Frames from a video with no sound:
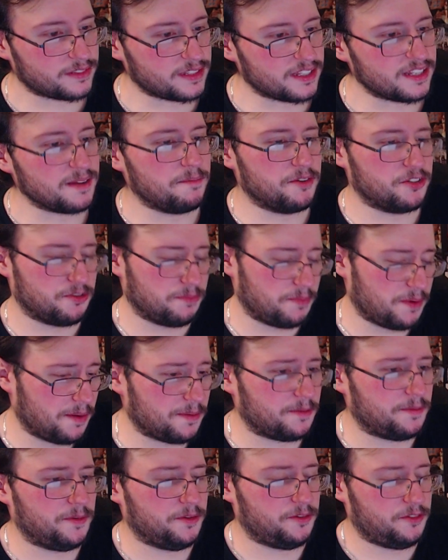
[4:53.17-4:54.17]
Mission
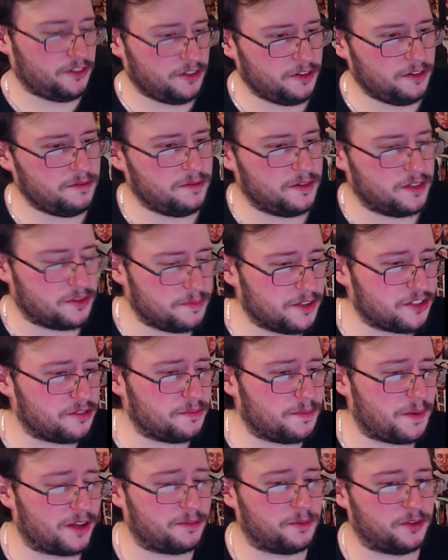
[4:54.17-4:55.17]
Impossible Two, which Mission
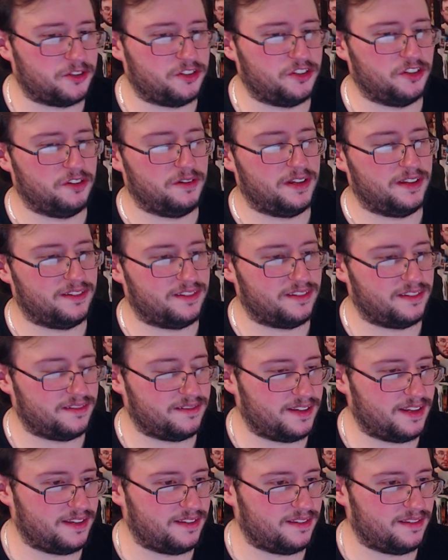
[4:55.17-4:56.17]
Impossible Two is
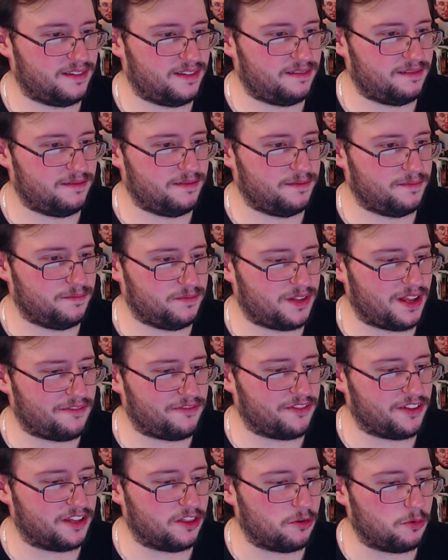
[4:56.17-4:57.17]
is
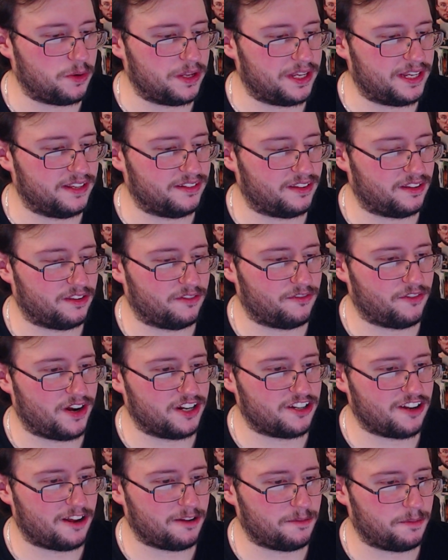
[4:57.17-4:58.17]
definitely the weakest of the
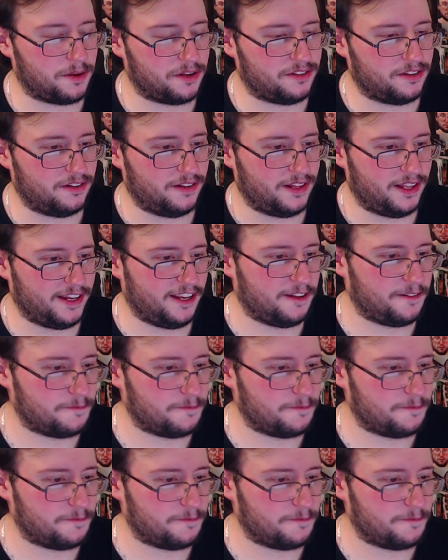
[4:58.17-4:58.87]
franchise, but I still like it.